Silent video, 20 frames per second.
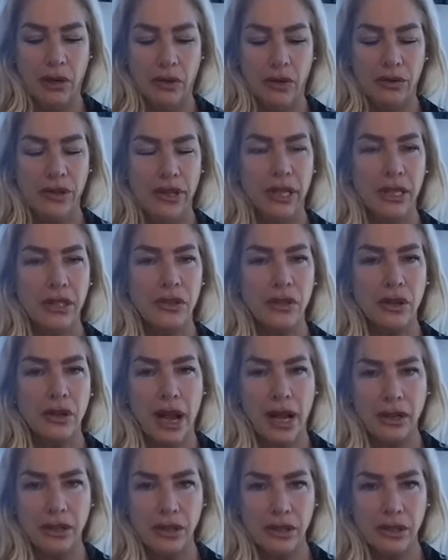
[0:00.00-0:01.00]
the
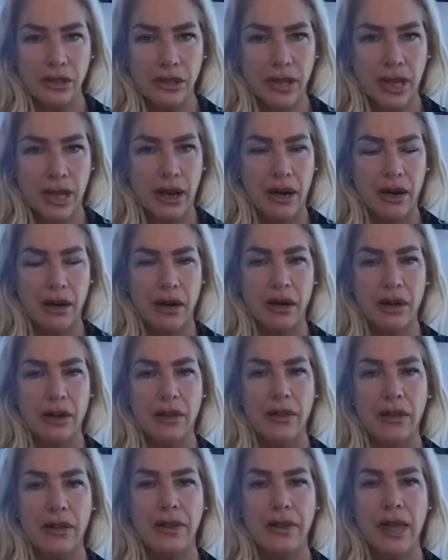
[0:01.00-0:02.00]
interactions there.
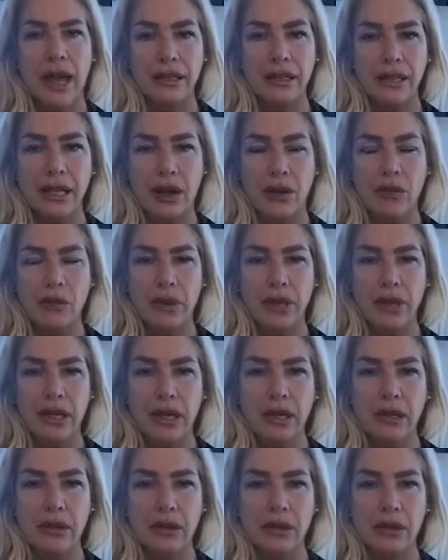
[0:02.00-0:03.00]
That's how
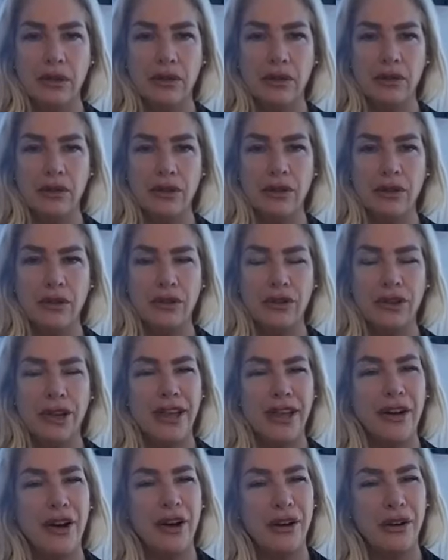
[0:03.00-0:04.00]
we
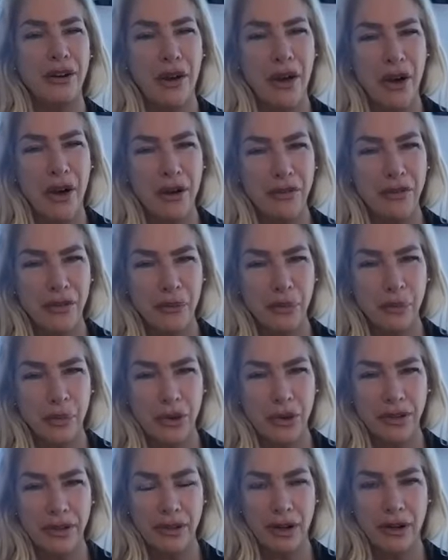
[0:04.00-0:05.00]
create our
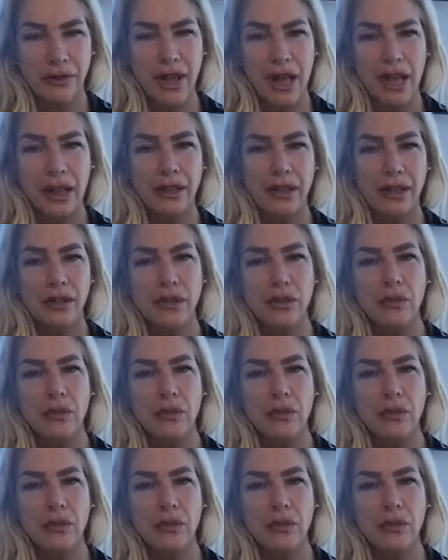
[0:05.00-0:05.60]
worth and our value.